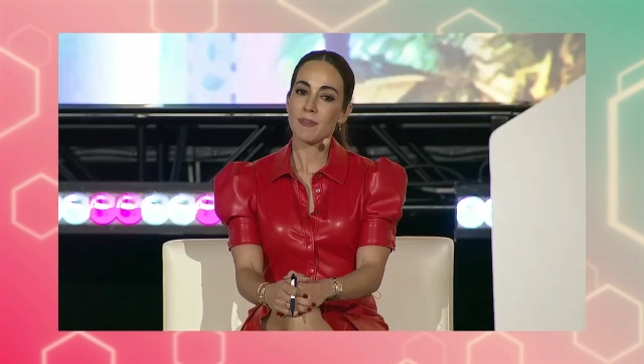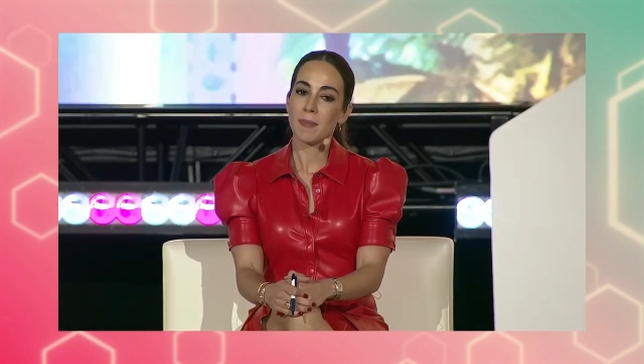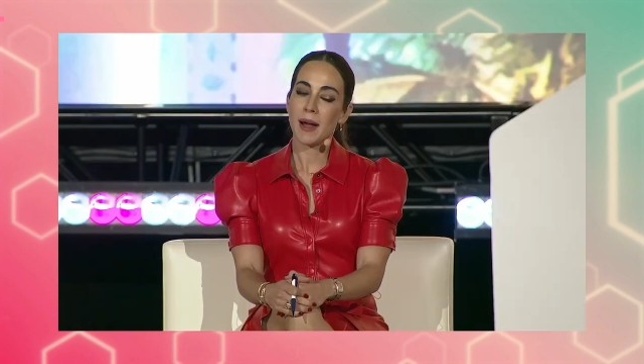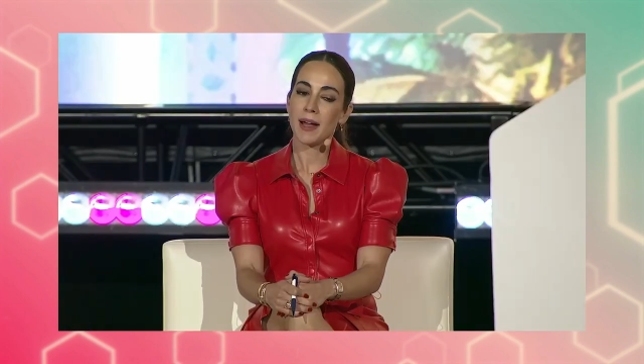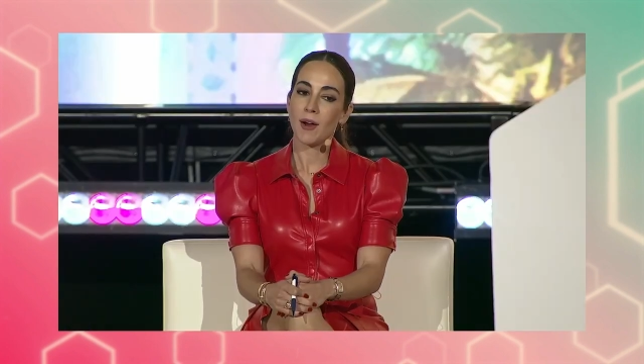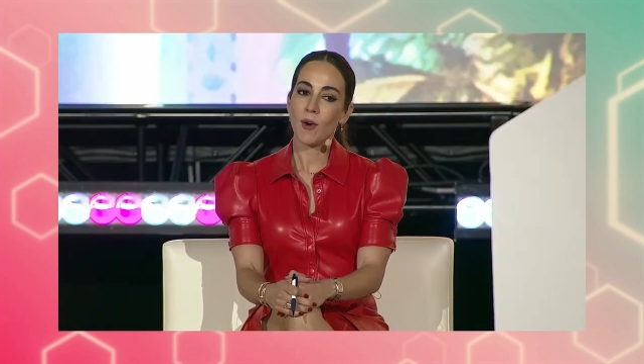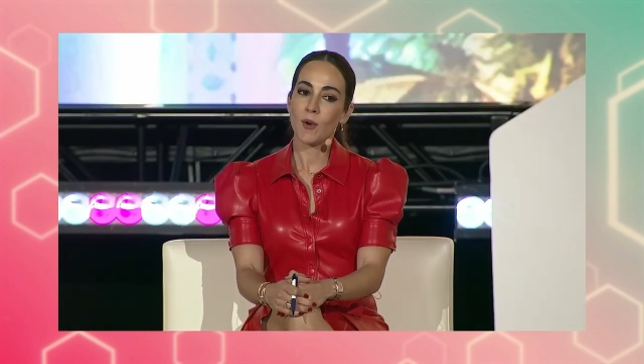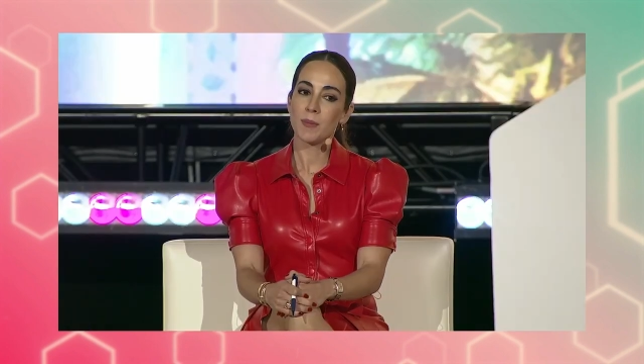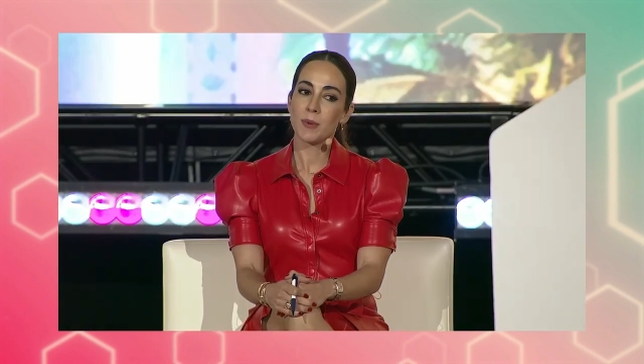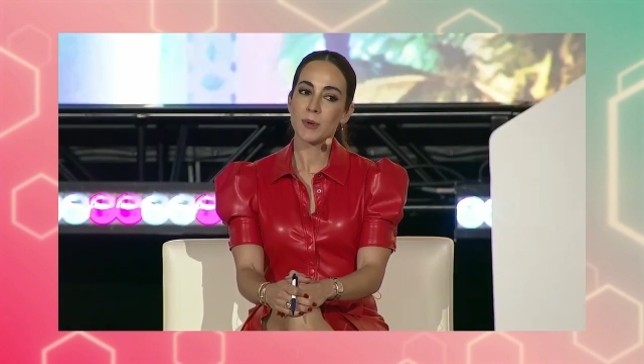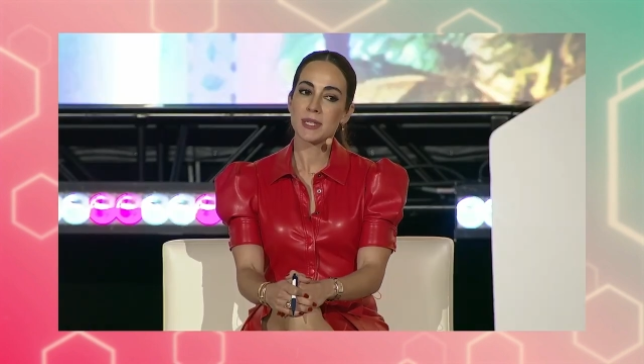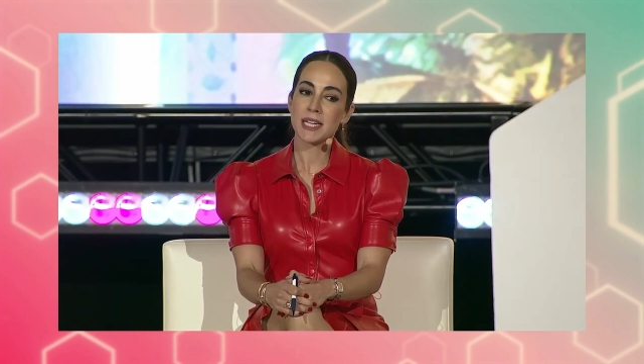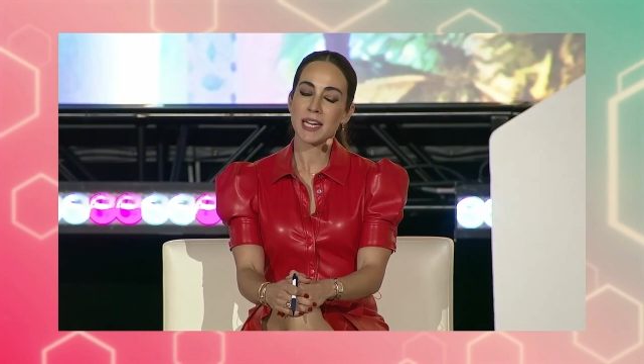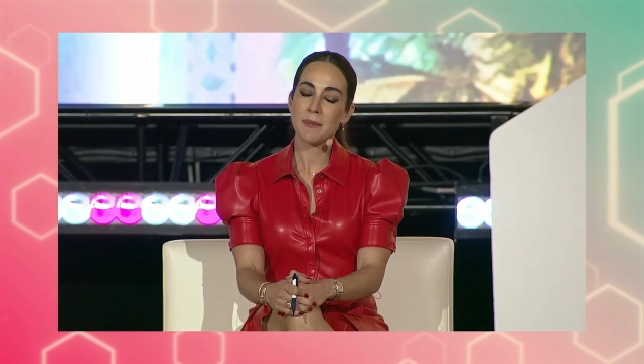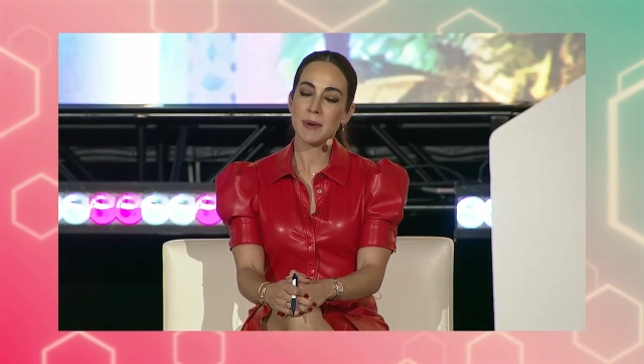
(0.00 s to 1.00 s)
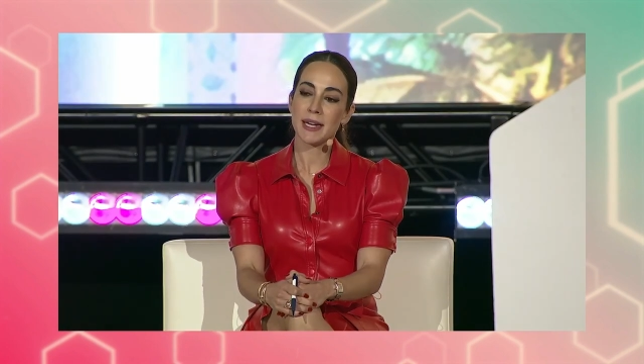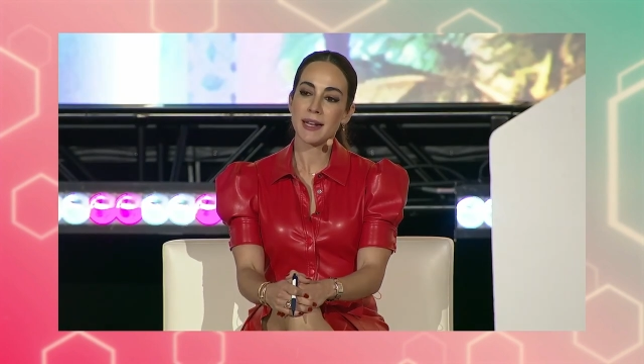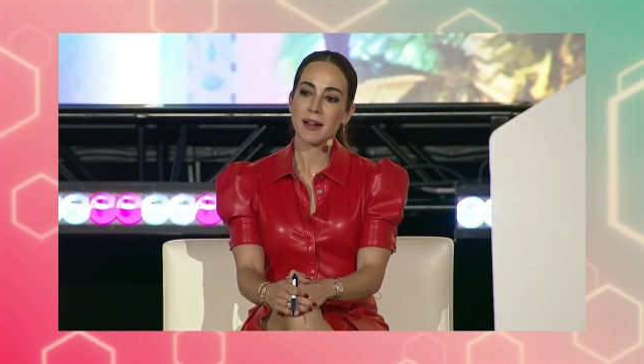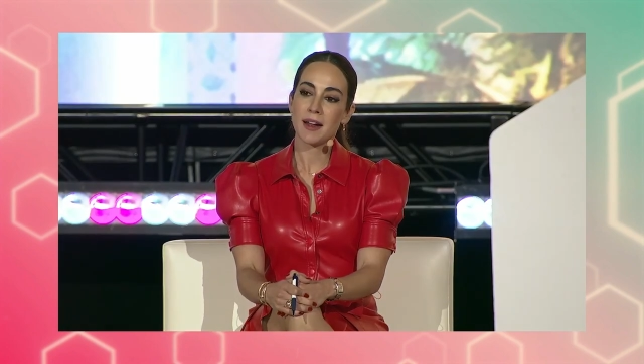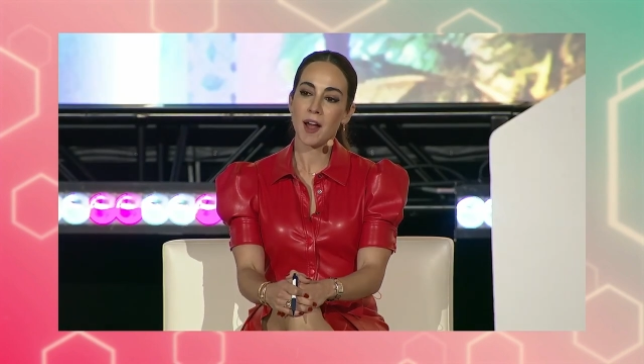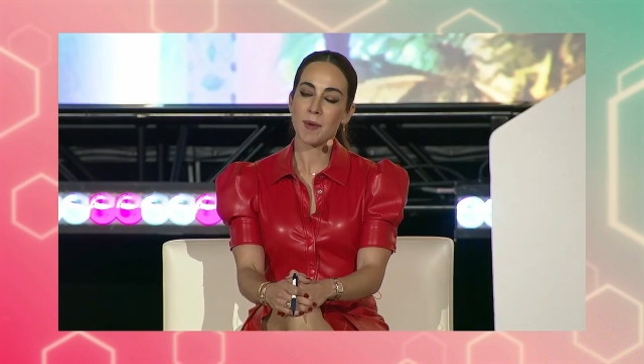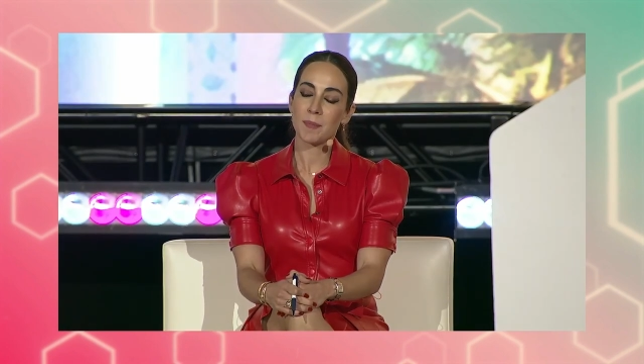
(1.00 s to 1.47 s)
my own boutique media
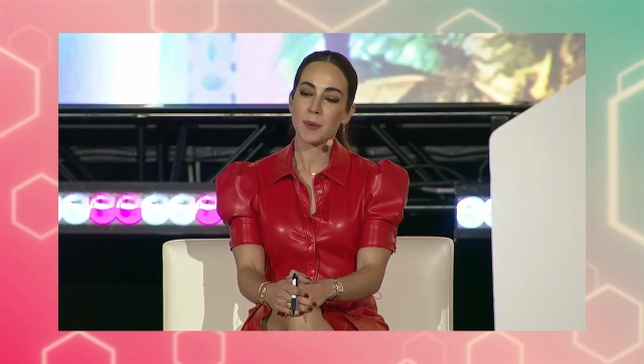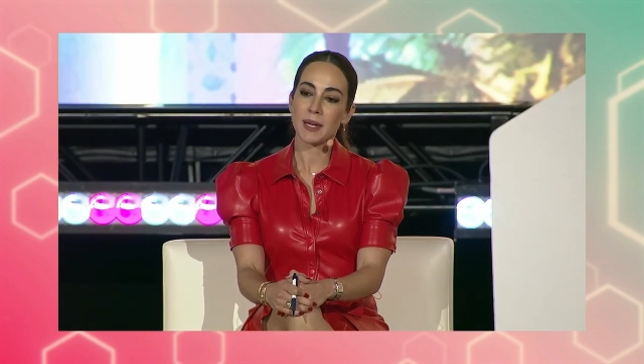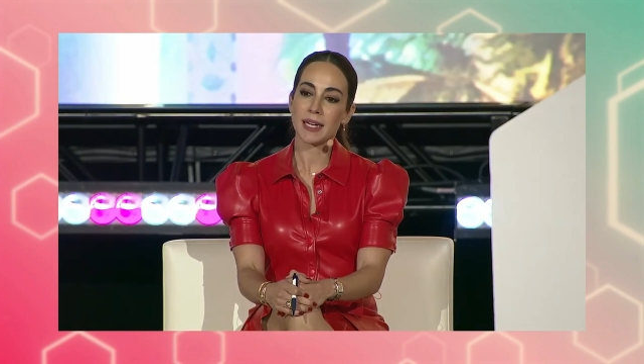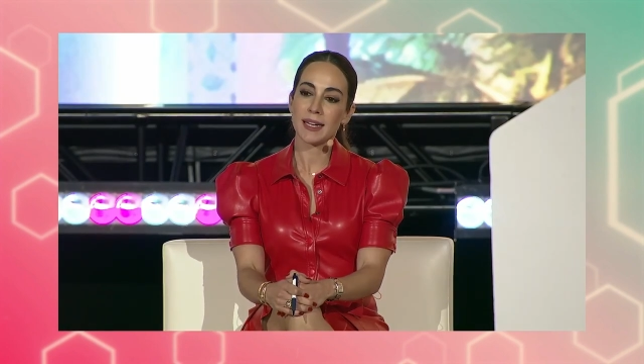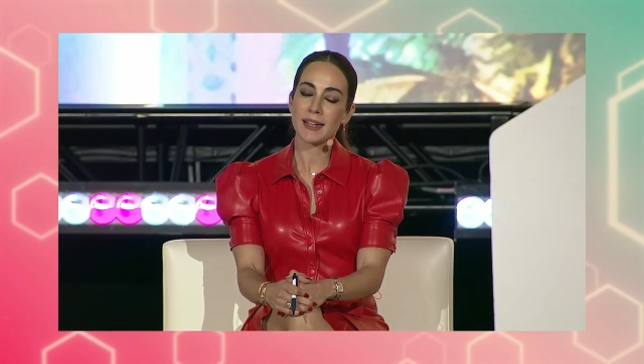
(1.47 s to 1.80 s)
company.